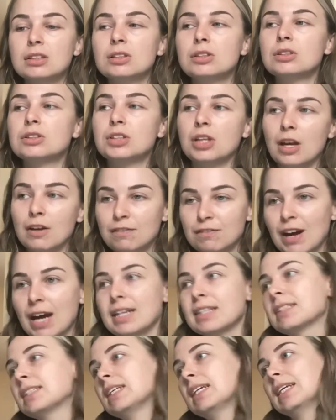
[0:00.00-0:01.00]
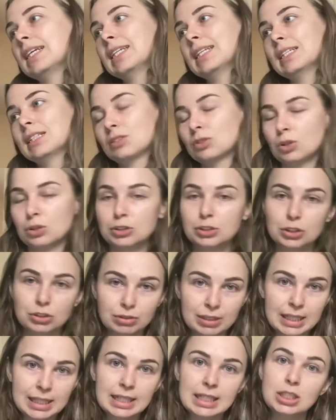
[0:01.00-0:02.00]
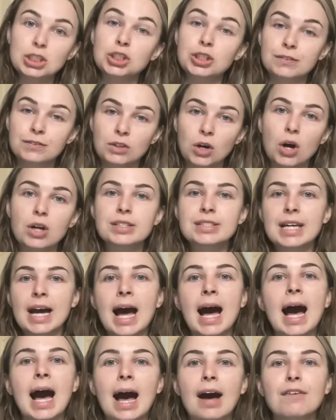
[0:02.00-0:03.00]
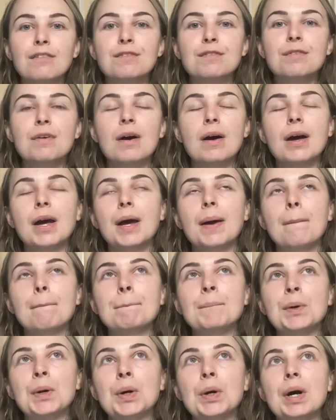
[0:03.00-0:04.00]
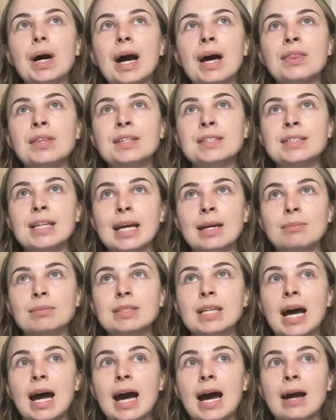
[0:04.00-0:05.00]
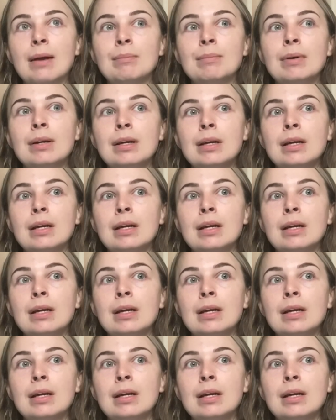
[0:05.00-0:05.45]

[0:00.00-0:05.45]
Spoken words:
certain vaccines or screenings you've got to have, but at the same time,